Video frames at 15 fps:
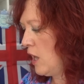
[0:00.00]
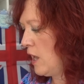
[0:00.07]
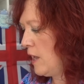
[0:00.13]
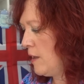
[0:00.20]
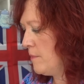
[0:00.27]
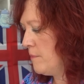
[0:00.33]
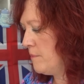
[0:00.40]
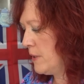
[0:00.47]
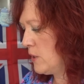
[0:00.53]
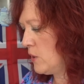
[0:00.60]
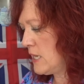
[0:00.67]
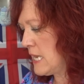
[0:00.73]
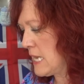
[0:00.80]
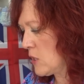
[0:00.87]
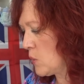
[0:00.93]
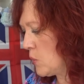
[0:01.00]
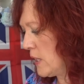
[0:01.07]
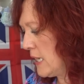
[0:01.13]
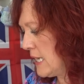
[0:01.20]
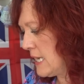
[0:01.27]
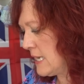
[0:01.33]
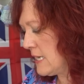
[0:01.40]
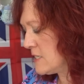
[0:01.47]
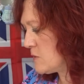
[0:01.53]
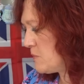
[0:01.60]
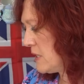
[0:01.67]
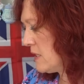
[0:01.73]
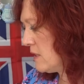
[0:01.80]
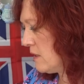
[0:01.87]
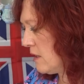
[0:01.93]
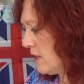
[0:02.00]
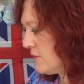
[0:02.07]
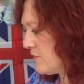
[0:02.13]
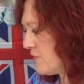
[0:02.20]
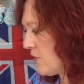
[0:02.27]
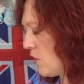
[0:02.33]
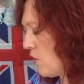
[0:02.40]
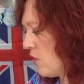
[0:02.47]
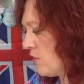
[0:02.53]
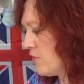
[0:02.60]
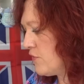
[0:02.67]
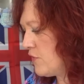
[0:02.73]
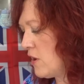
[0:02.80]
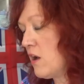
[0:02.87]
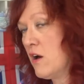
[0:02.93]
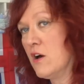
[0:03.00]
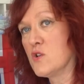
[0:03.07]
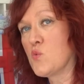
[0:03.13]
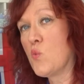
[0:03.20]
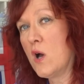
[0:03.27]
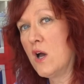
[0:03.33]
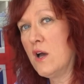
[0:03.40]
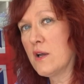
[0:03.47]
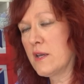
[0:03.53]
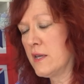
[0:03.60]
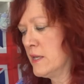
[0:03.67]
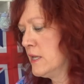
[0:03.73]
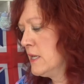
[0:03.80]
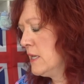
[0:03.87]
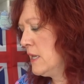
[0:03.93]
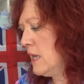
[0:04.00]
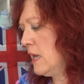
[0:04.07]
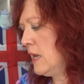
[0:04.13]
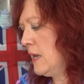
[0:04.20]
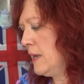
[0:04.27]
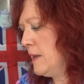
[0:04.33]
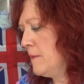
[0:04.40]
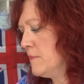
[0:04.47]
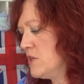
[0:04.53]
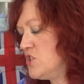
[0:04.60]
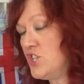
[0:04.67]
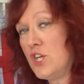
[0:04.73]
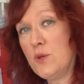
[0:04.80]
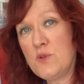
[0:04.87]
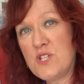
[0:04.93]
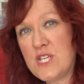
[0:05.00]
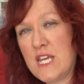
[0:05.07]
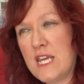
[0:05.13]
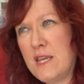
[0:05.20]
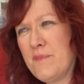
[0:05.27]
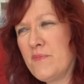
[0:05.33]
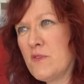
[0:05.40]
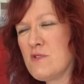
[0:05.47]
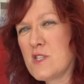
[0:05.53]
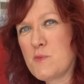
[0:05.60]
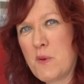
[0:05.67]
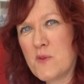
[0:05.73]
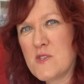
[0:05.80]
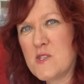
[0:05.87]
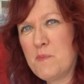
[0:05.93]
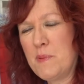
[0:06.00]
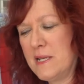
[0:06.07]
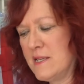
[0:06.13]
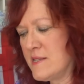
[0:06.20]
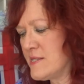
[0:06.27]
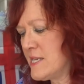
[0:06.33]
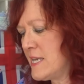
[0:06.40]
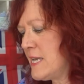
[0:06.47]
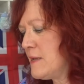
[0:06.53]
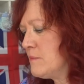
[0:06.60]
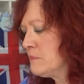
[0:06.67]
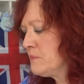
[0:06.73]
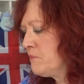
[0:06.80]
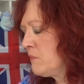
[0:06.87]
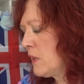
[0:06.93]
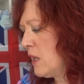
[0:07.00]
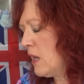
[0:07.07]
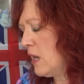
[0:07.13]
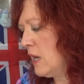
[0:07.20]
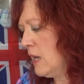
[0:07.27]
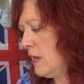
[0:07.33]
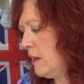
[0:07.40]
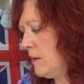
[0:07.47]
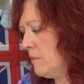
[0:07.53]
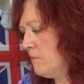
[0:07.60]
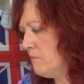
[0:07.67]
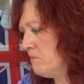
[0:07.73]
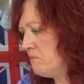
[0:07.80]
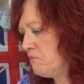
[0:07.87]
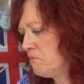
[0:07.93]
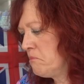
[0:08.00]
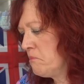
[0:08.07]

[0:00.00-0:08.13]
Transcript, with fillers: But equally, it's been a life of hard work, duty, responsibility, a